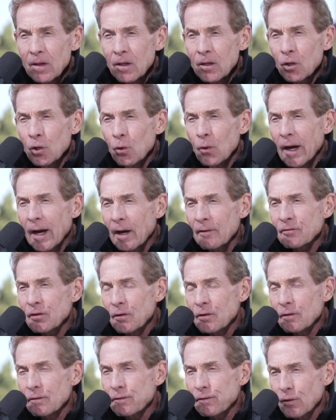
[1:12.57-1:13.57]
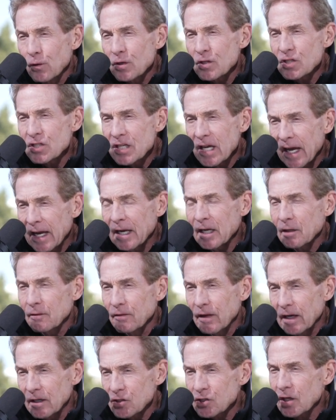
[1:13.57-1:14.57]
who, after the first take of
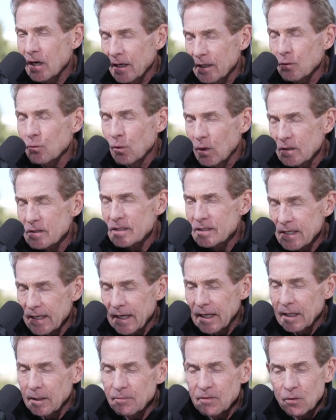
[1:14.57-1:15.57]
that shot, it was taped,